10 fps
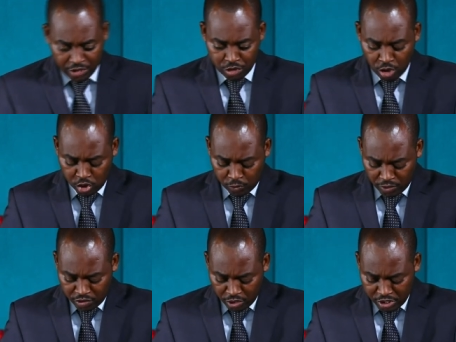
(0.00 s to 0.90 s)
Uh,
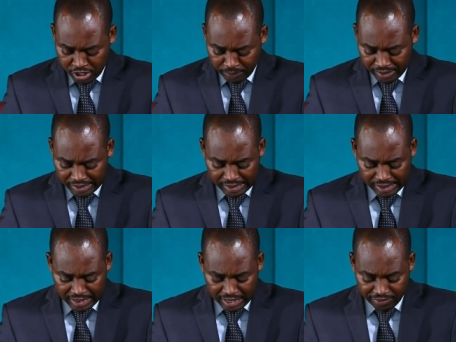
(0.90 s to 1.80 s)
Gospel of John, chapter
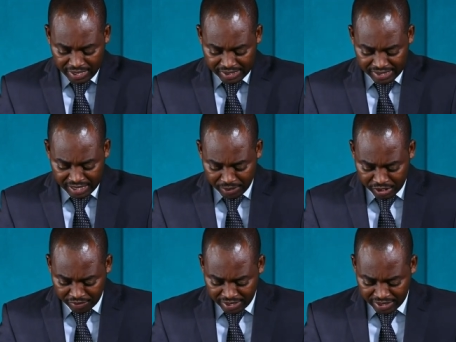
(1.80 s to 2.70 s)
16, and verse number
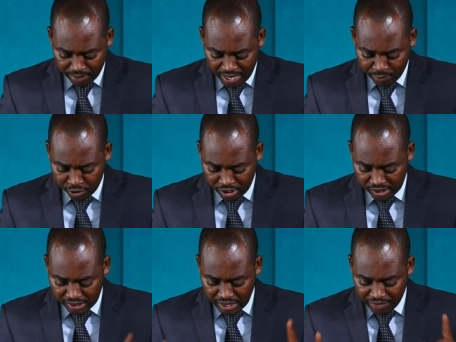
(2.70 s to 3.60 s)
7, the Bible
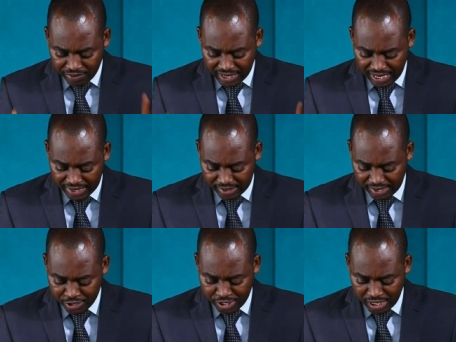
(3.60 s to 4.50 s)
says, Nevertheless,
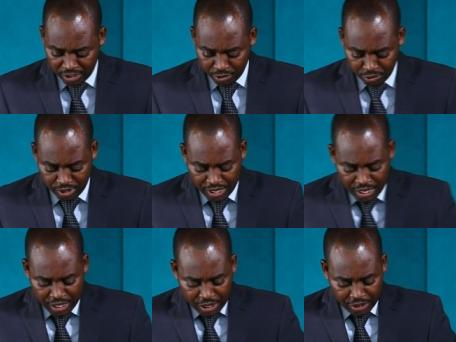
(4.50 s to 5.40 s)
I tell you
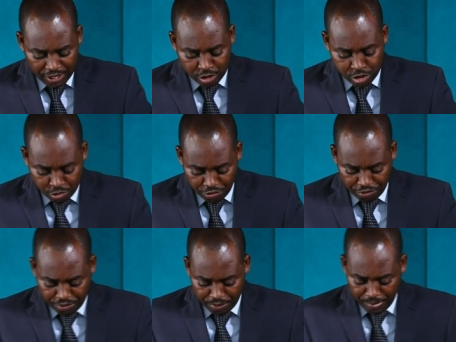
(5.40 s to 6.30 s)
the
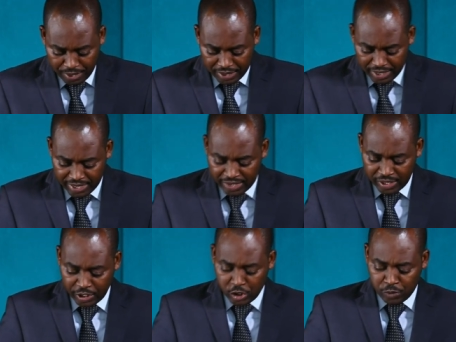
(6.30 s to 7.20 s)
truth, it
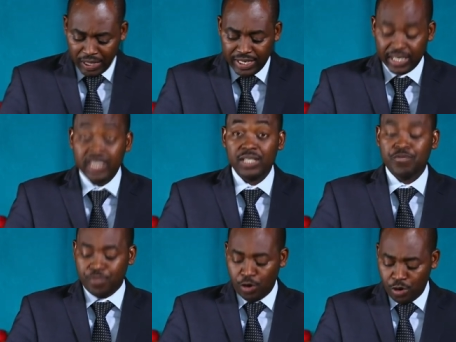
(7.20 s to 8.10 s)
is expedient
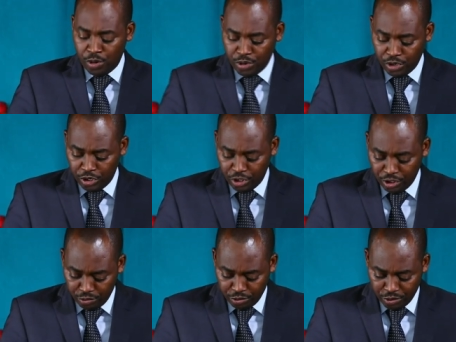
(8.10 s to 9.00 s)
for
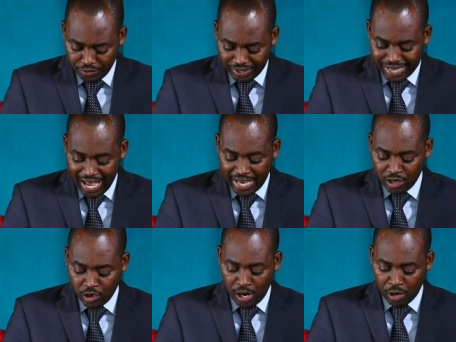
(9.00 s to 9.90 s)
you that
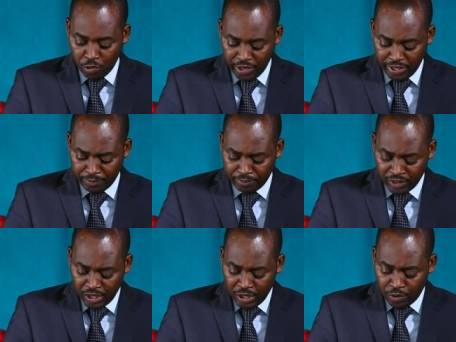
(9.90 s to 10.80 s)
I go away.
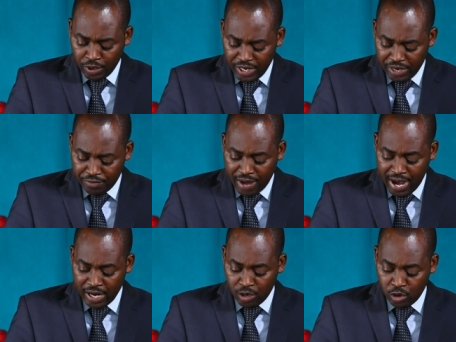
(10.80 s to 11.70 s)
For if
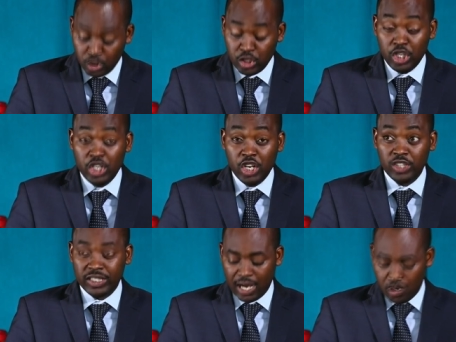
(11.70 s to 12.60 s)
I go
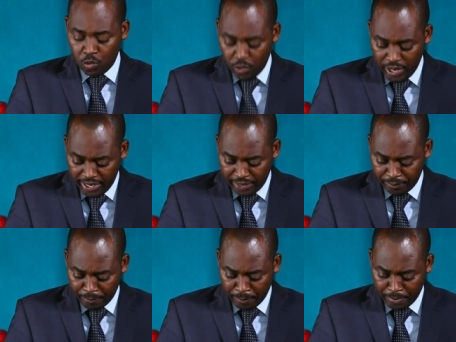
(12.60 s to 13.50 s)
not away,